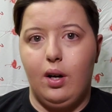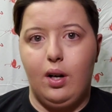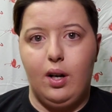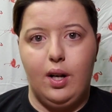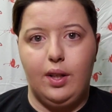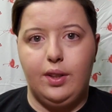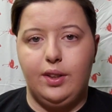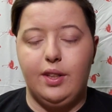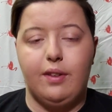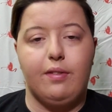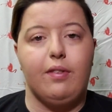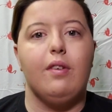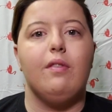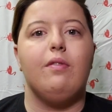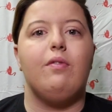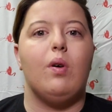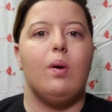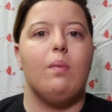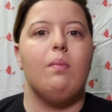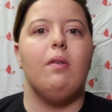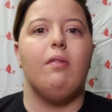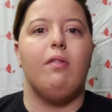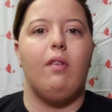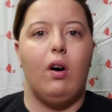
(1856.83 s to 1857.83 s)
a different
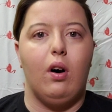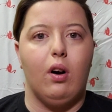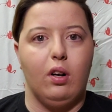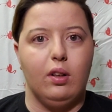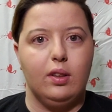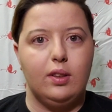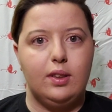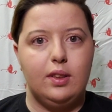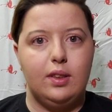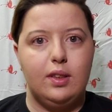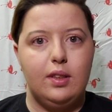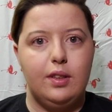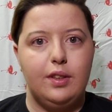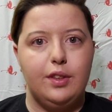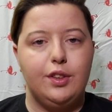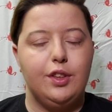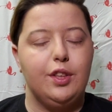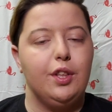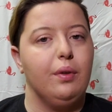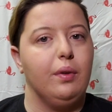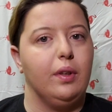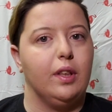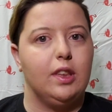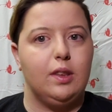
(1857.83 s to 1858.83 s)
form of art
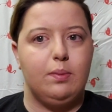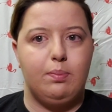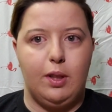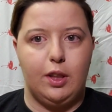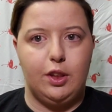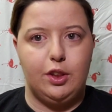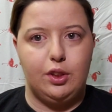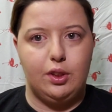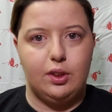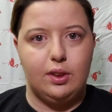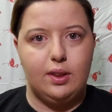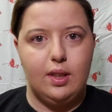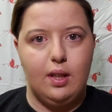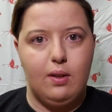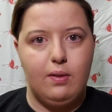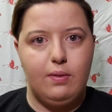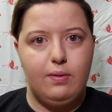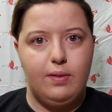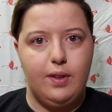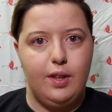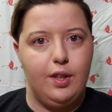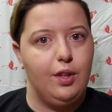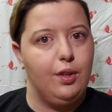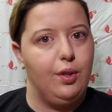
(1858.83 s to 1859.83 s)
to express
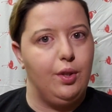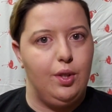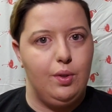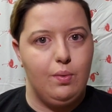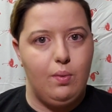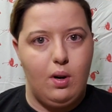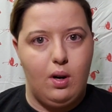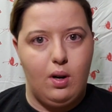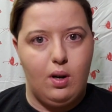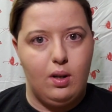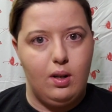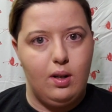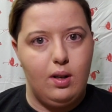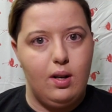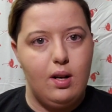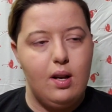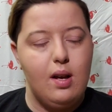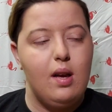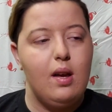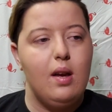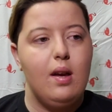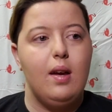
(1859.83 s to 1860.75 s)
yourself and who you are.